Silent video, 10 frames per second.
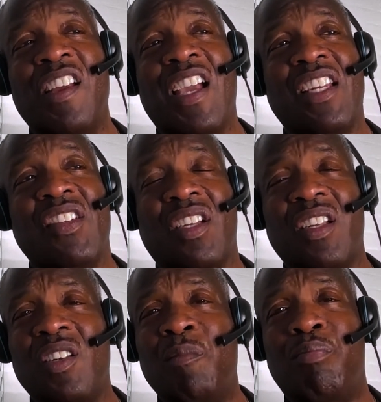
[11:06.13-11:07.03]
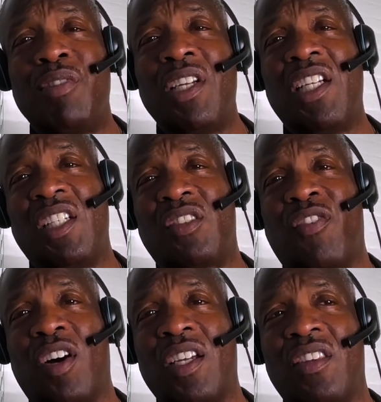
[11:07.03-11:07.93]
And he's clearly breeding these
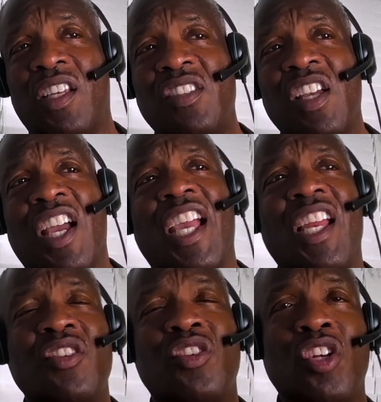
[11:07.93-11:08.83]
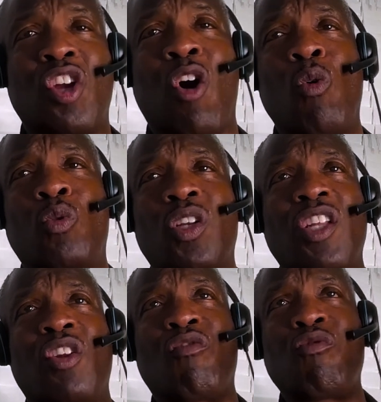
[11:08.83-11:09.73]
fucking things. It is totally
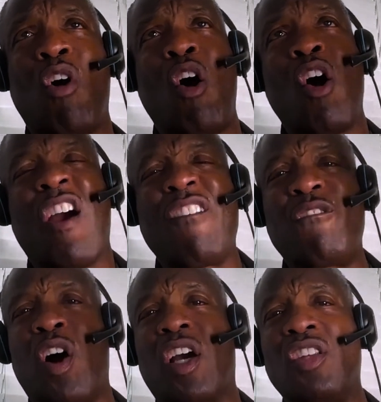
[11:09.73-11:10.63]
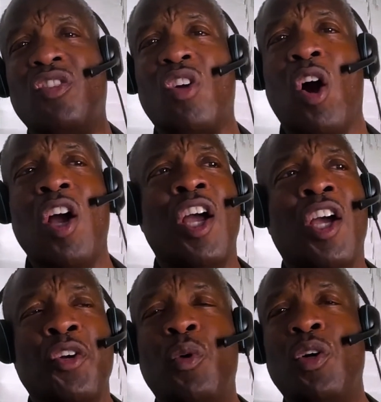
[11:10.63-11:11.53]
the wrong fucking dog.
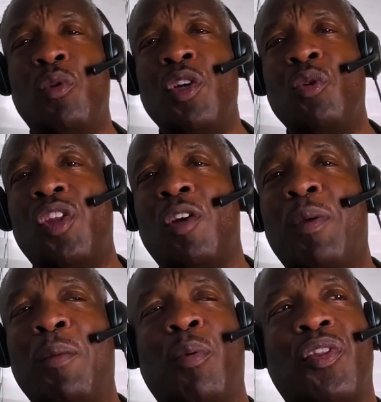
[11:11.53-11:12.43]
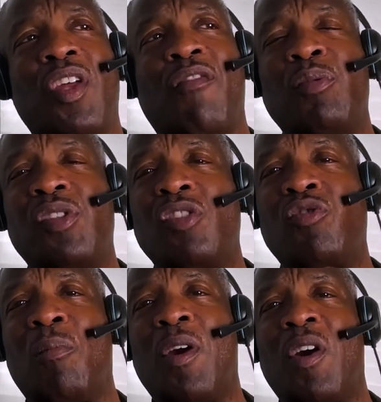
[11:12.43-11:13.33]
What do you think people think from
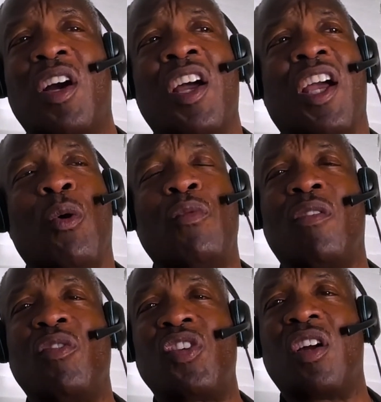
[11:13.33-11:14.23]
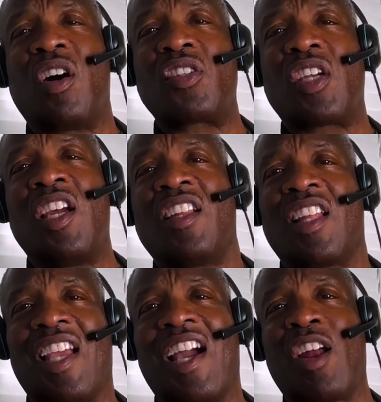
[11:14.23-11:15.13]
Central America who have never seen a husky
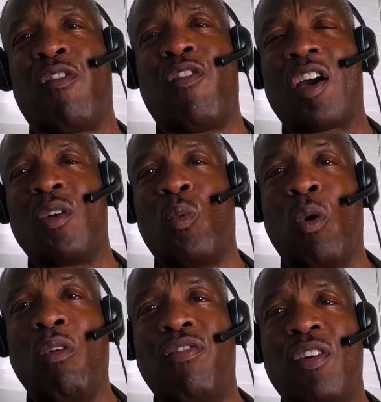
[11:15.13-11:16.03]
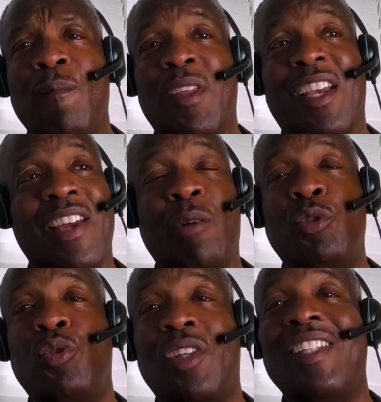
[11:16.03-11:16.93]
that they got a fucking wolf? Is that what
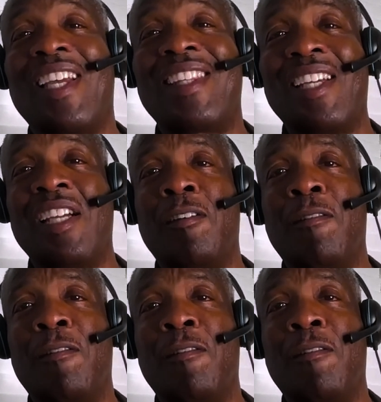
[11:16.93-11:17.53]
you think they think?